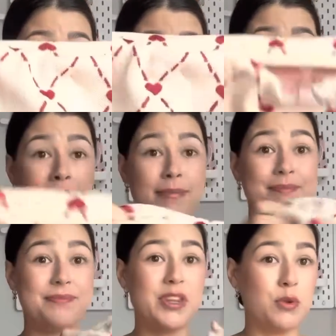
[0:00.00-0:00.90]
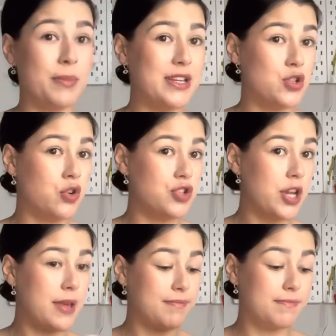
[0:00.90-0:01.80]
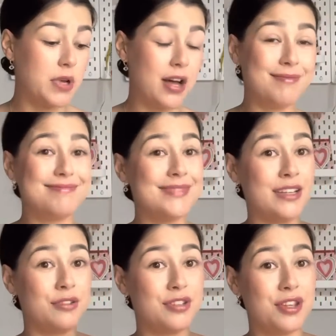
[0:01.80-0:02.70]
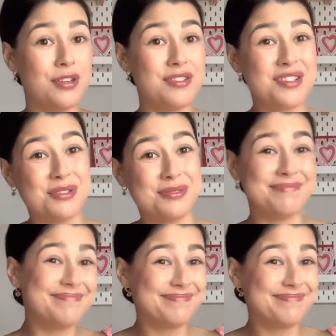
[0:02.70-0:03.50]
yeah, they were a bit dodgy, but it looked cute, so.